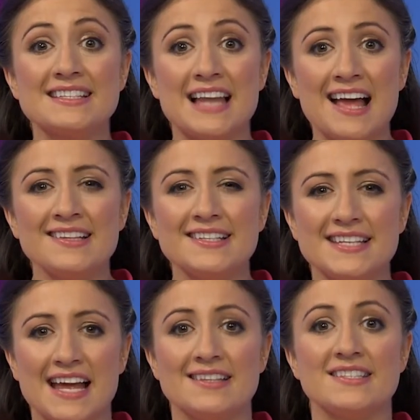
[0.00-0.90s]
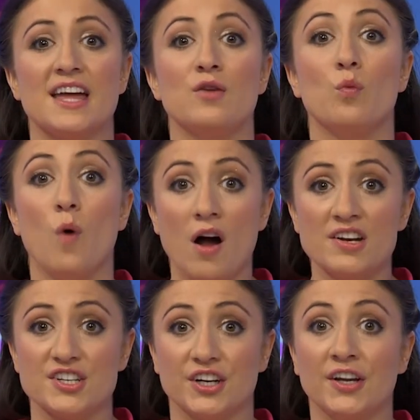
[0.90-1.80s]
is less dense than
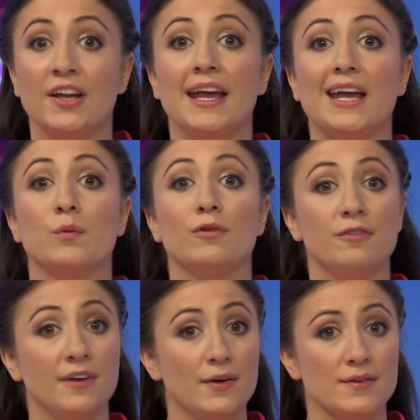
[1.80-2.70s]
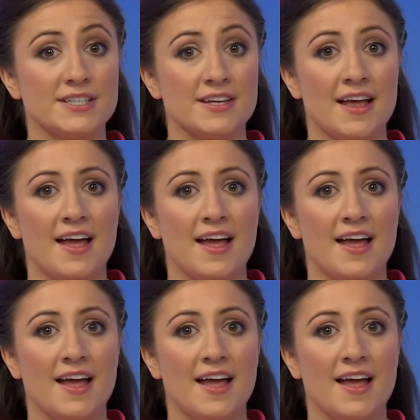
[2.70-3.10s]
water, it will float.